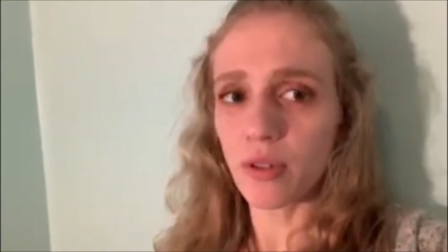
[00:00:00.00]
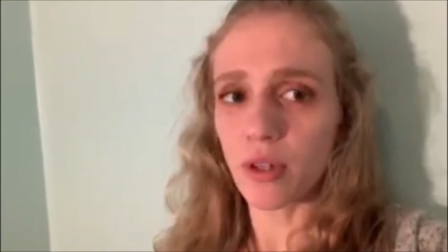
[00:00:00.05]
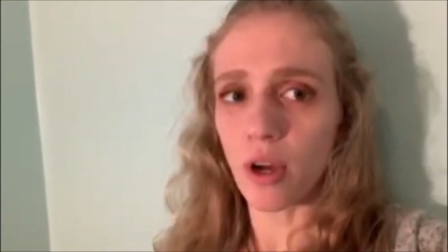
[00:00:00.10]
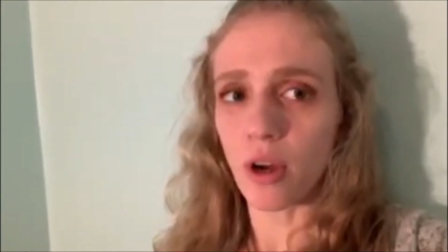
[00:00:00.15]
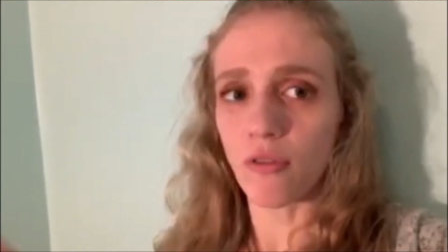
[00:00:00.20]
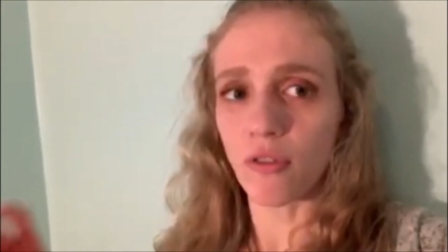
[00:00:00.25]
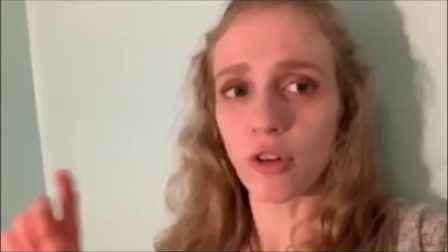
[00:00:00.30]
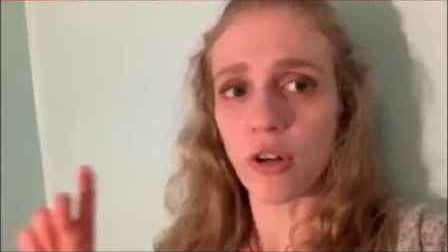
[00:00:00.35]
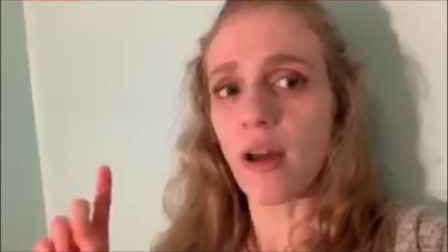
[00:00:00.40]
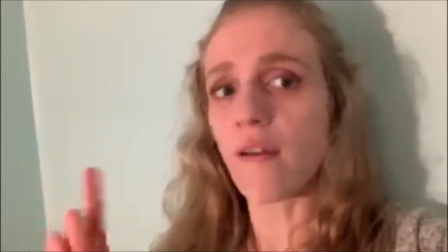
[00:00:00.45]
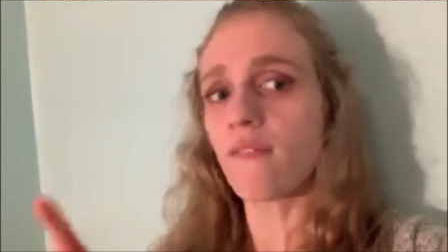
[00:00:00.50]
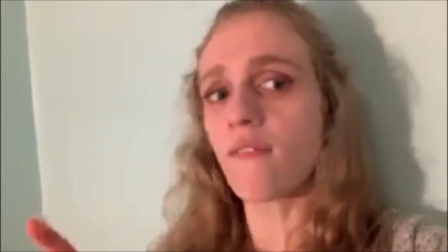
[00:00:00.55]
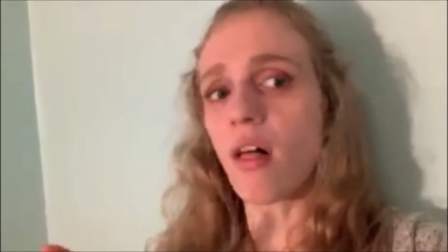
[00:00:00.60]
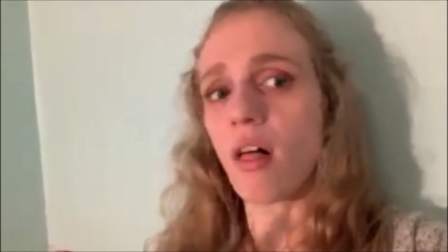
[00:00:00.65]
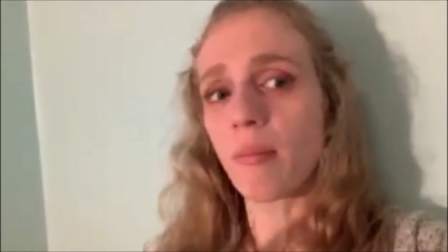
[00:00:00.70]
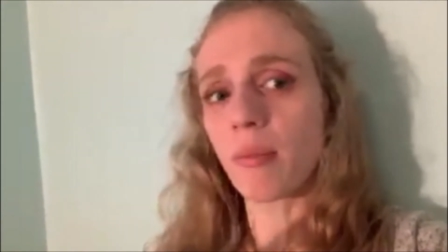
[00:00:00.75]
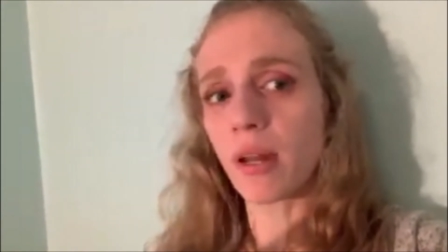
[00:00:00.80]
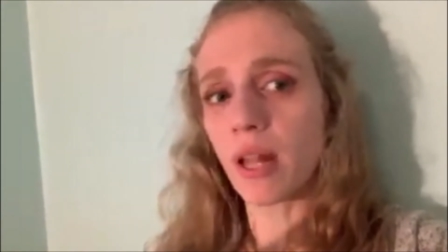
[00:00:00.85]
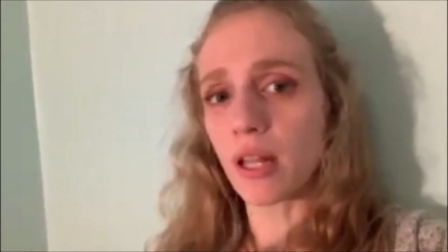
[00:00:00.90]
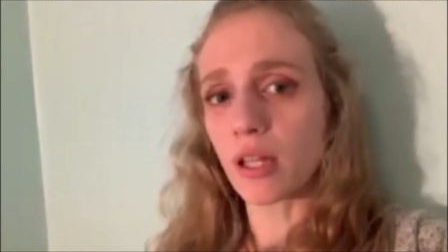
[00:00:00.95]
So if you're not
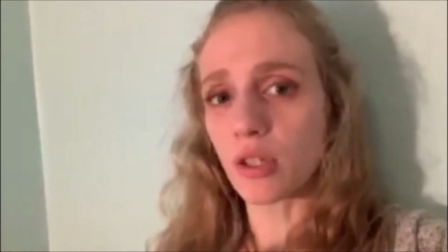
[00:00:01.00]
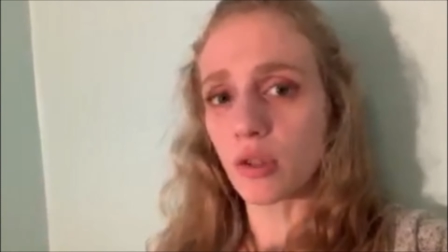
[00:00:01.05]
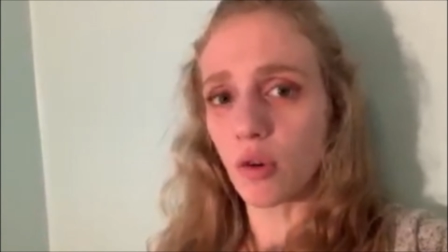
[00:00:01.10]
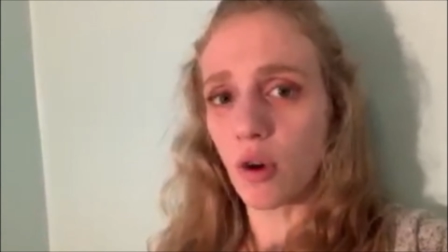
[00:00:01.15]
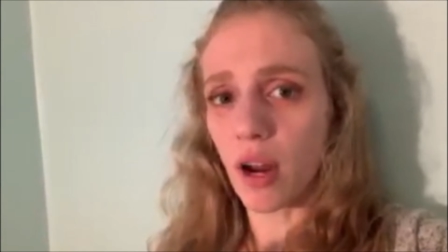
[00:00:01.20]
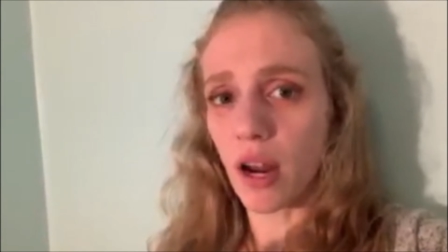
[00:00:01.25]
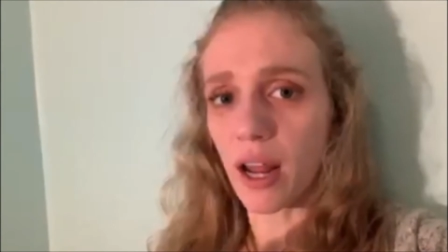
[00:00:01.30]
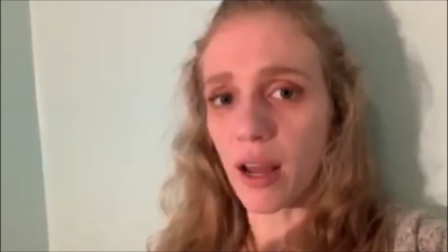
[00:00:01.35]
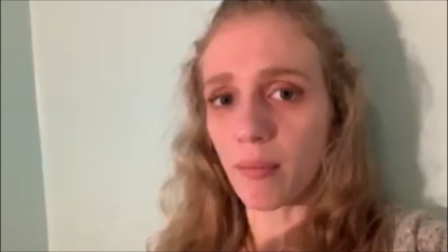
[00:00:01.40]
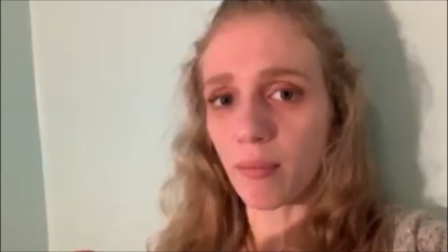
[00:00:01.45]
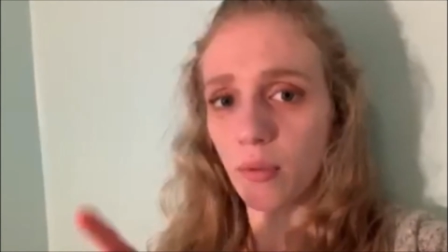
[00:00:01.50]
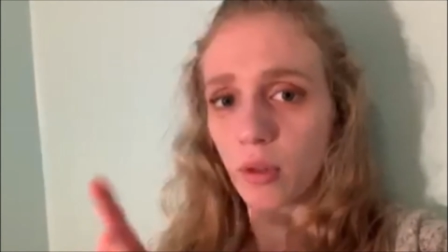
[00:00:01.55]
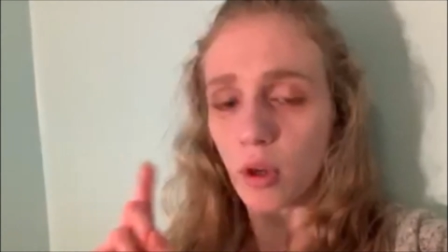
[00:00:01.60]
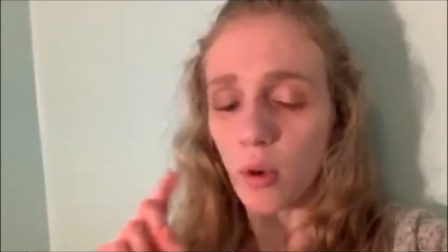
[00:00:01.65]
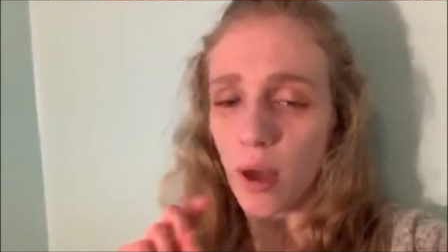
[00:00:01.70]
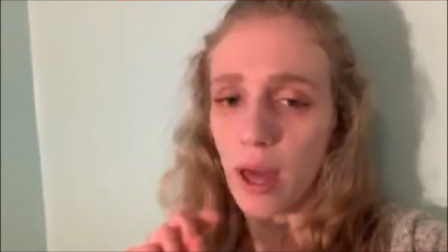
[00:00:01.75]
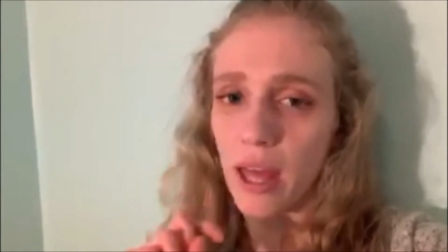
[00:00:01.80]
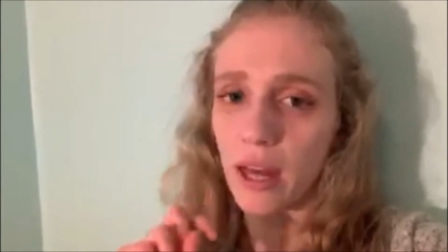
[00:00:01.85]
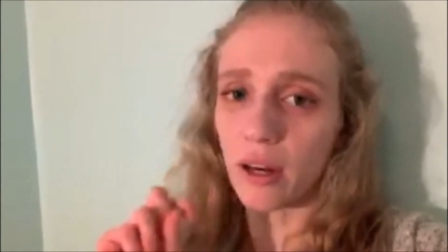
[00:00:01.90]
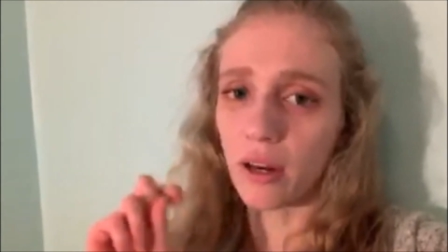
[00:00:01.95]
following me on Instagram,
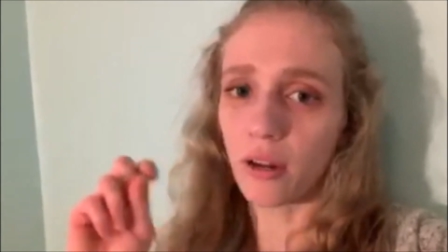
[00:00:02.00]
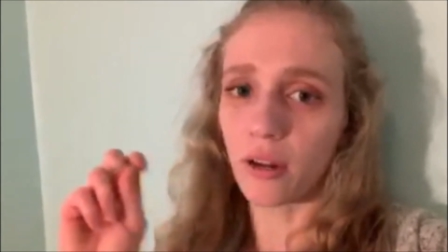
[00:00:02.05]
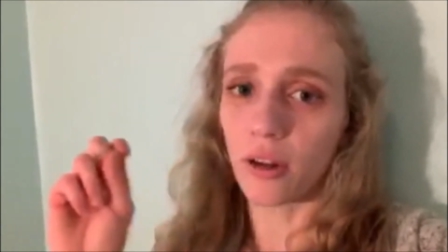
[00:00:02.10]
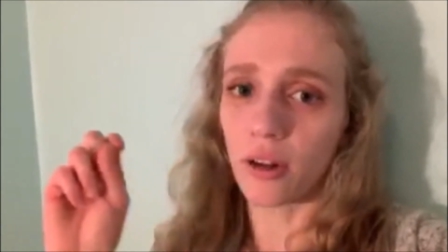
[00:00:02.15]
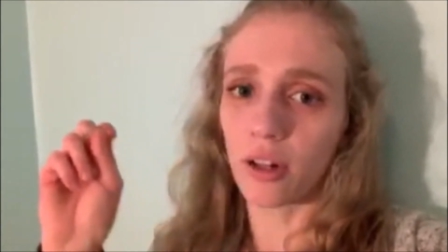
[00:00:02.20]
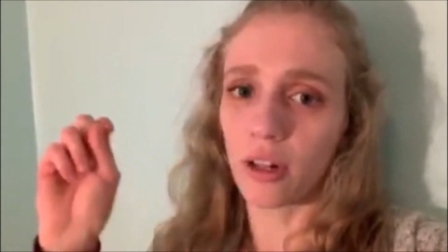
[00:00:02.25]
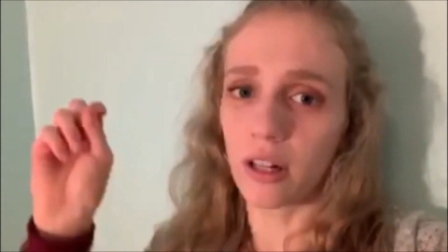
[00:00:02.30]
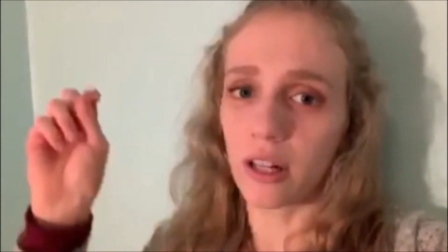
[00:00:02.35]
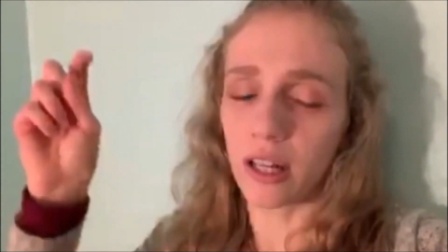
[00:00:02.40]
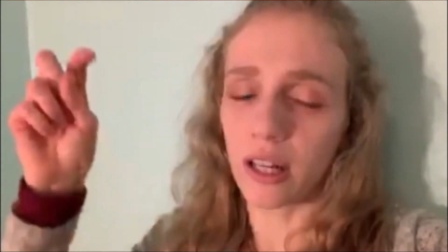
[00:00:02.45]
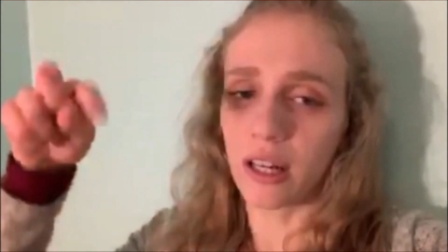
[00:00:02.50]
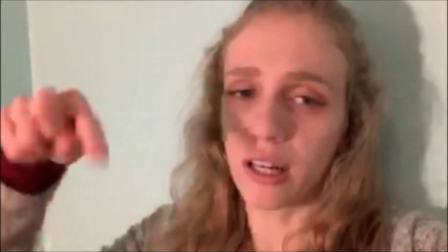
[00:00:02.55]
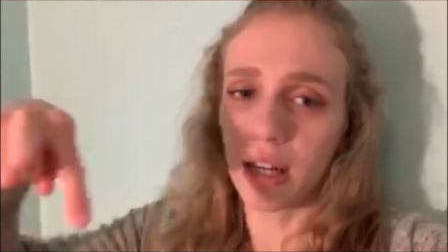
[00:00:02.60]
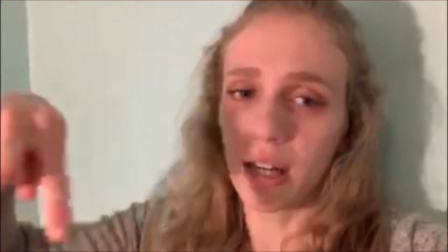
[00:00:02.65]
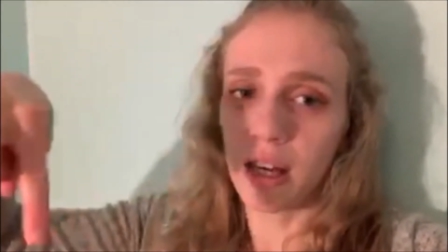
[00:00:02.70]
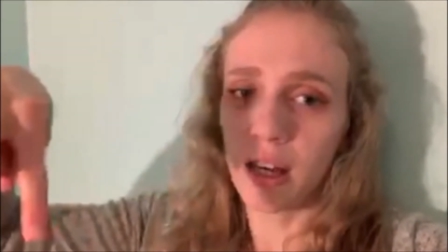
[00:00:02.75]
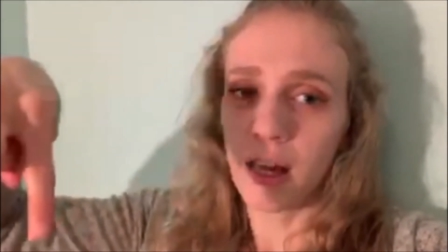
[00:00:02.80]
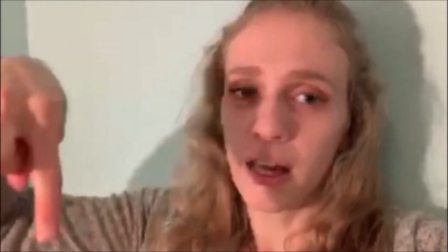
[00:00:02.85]
go ahead and click